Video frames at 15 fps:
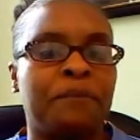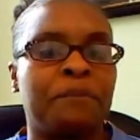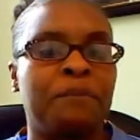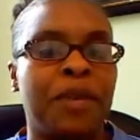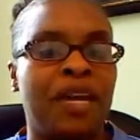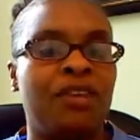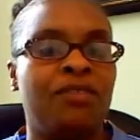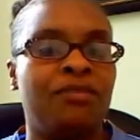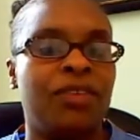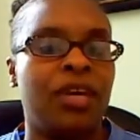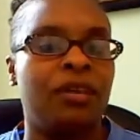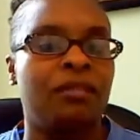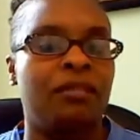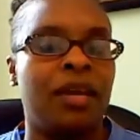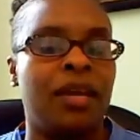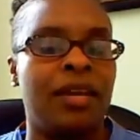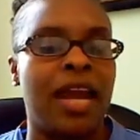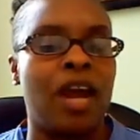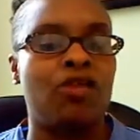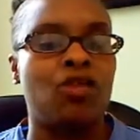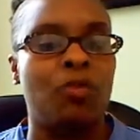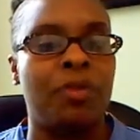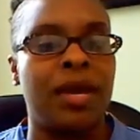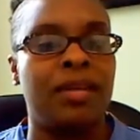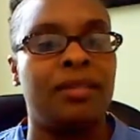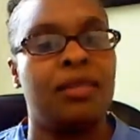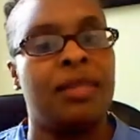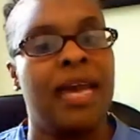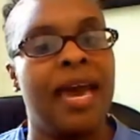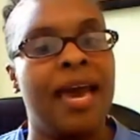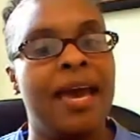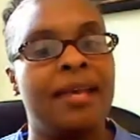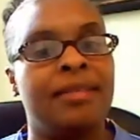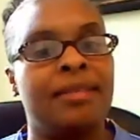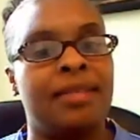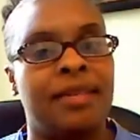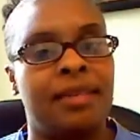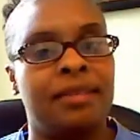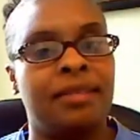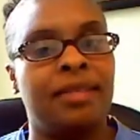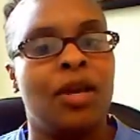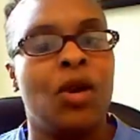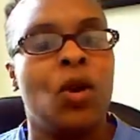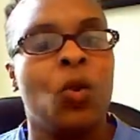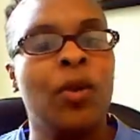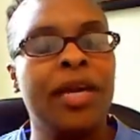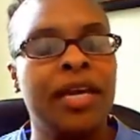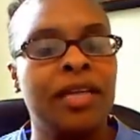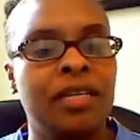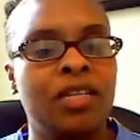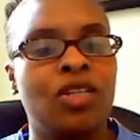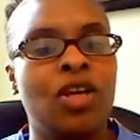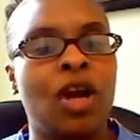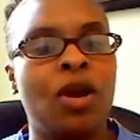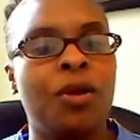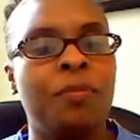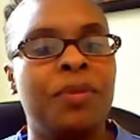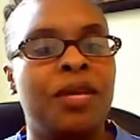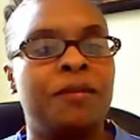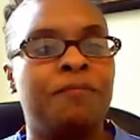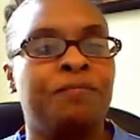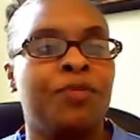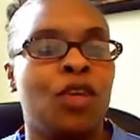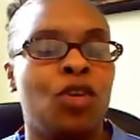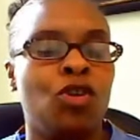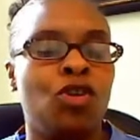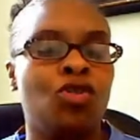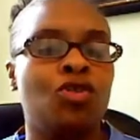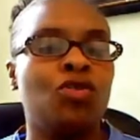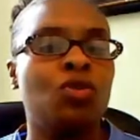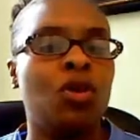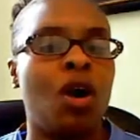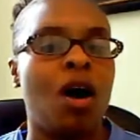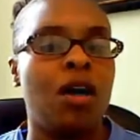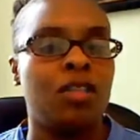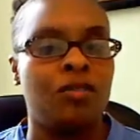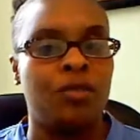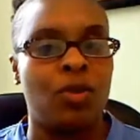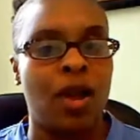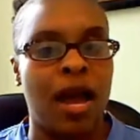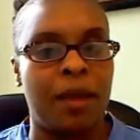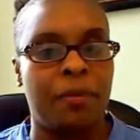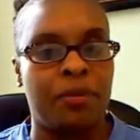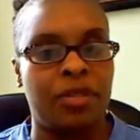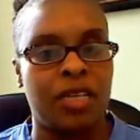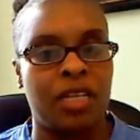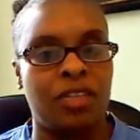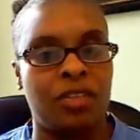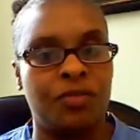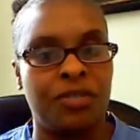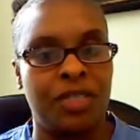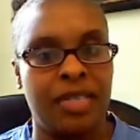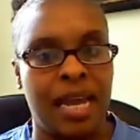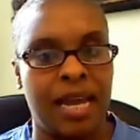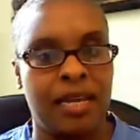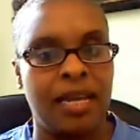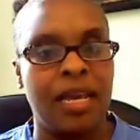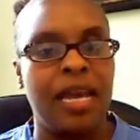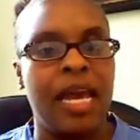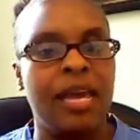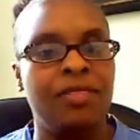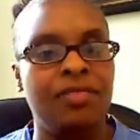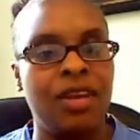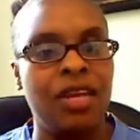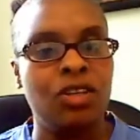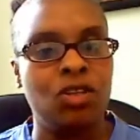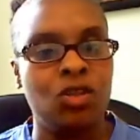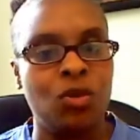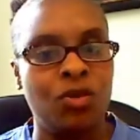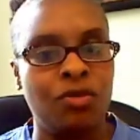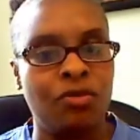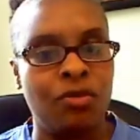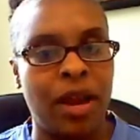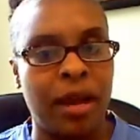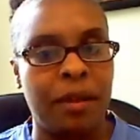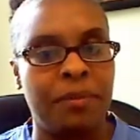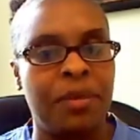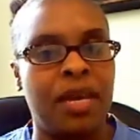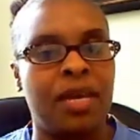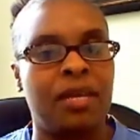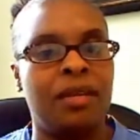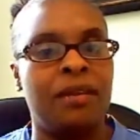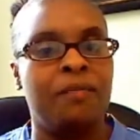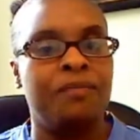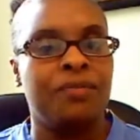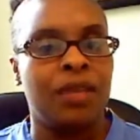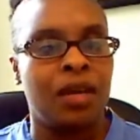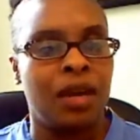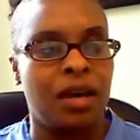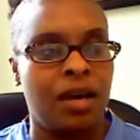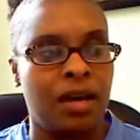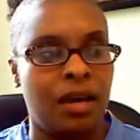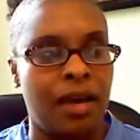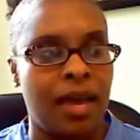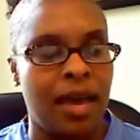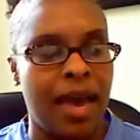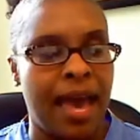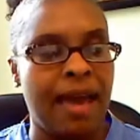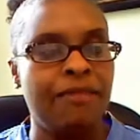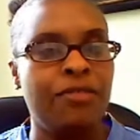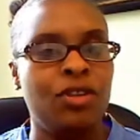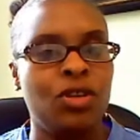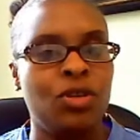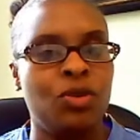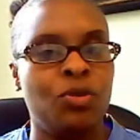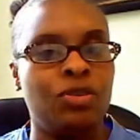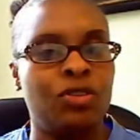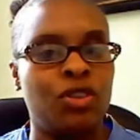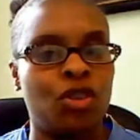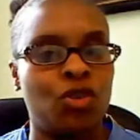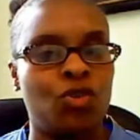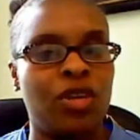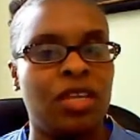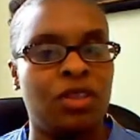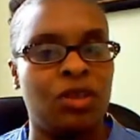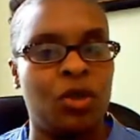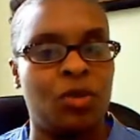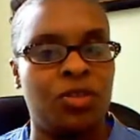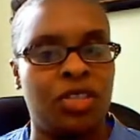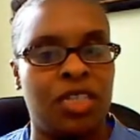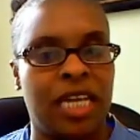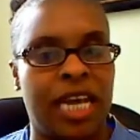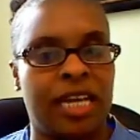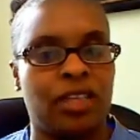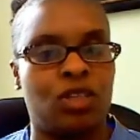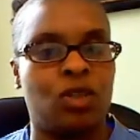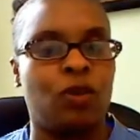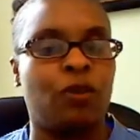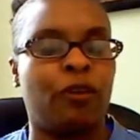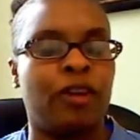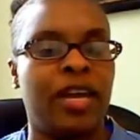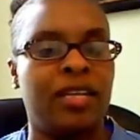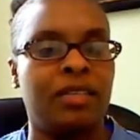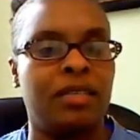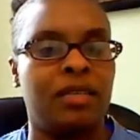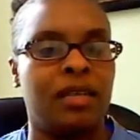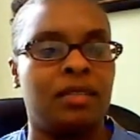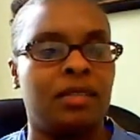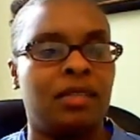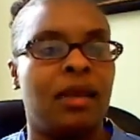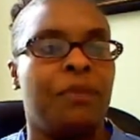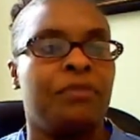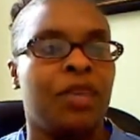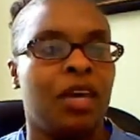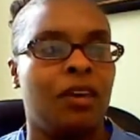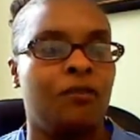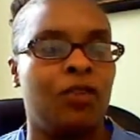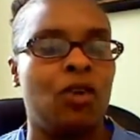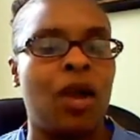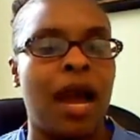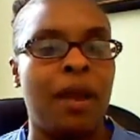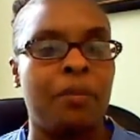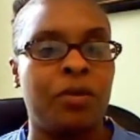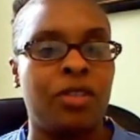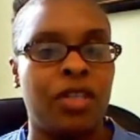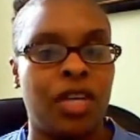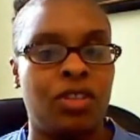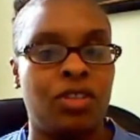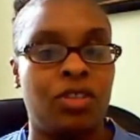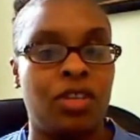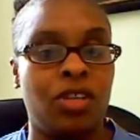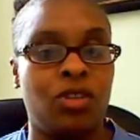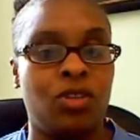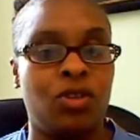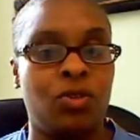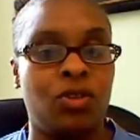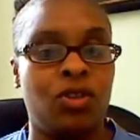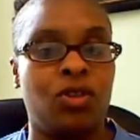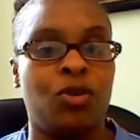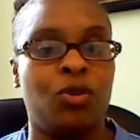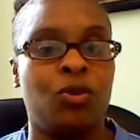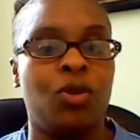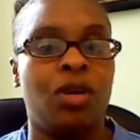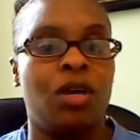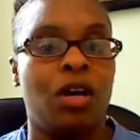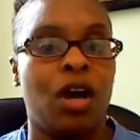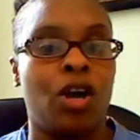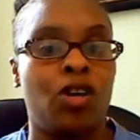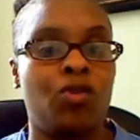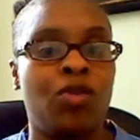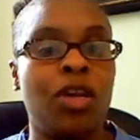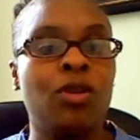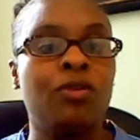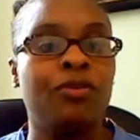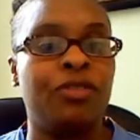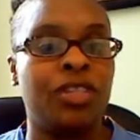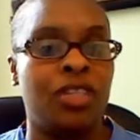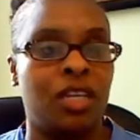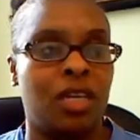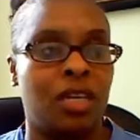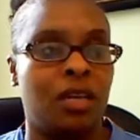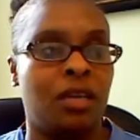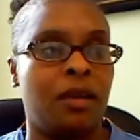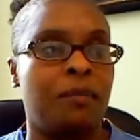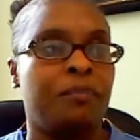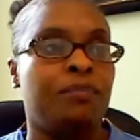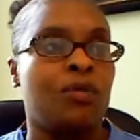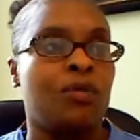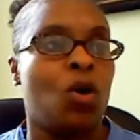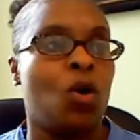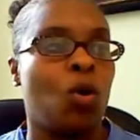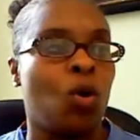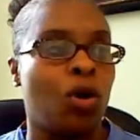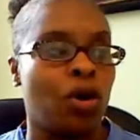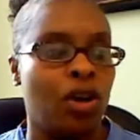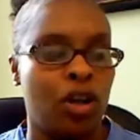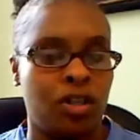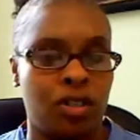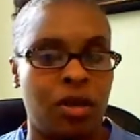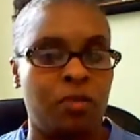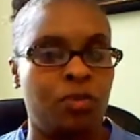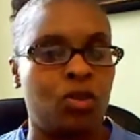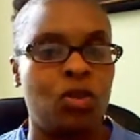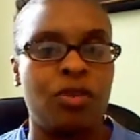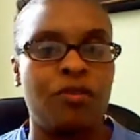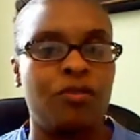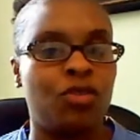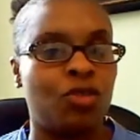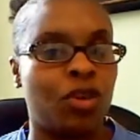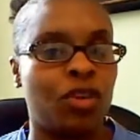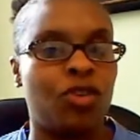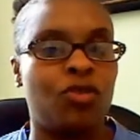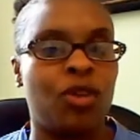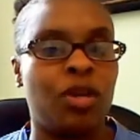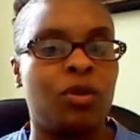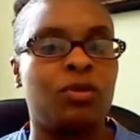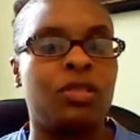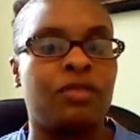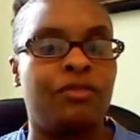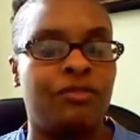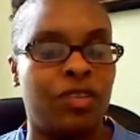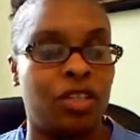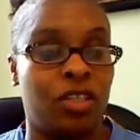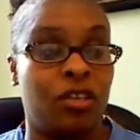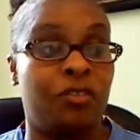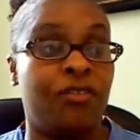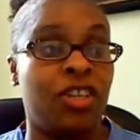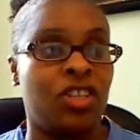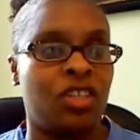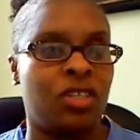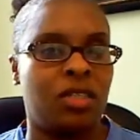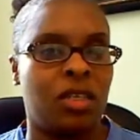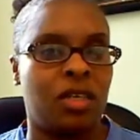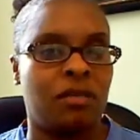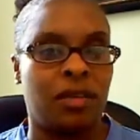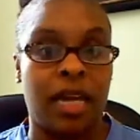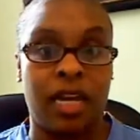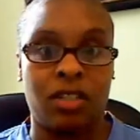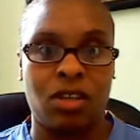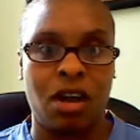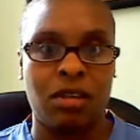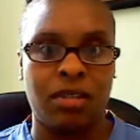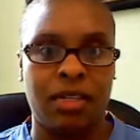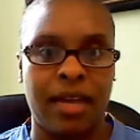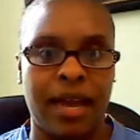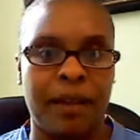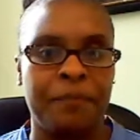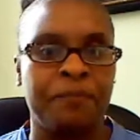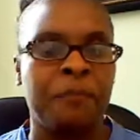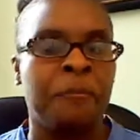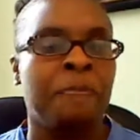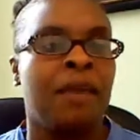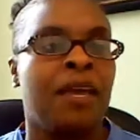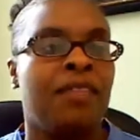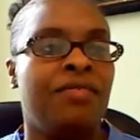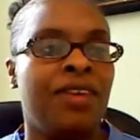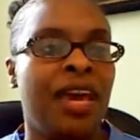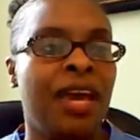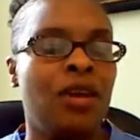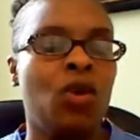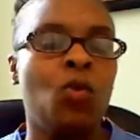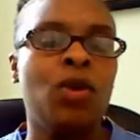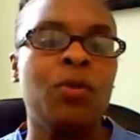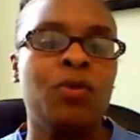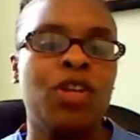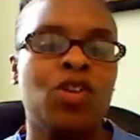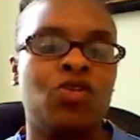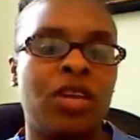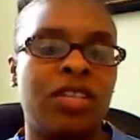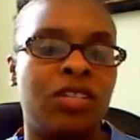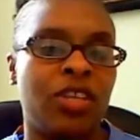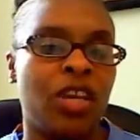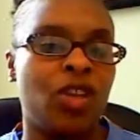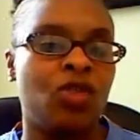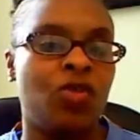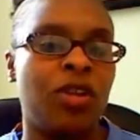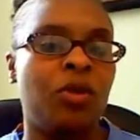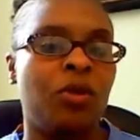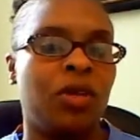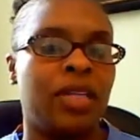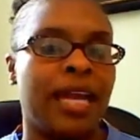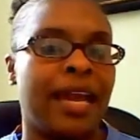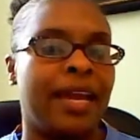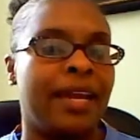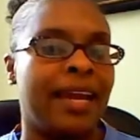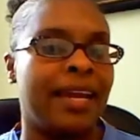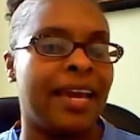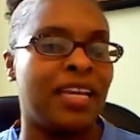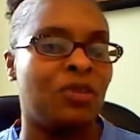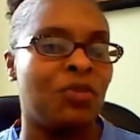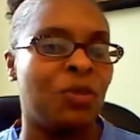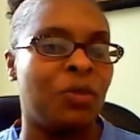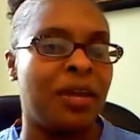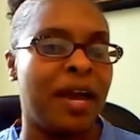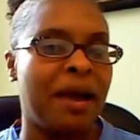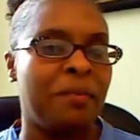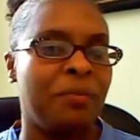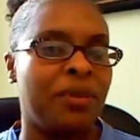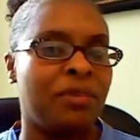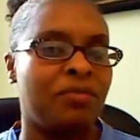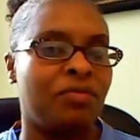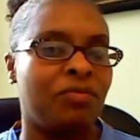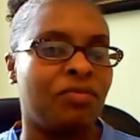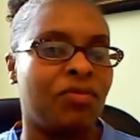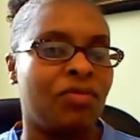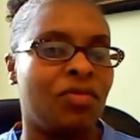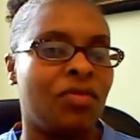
benefit that natural medicine has is we determine your true cause of your hypertensive state and then sort of recommend avenues to treat those states. So for instance, if your hypertension is due to adrenal fatigue or some sort of adrenal deficiency, can't talk today, then we would address the adrenal gland, and guess what would happen?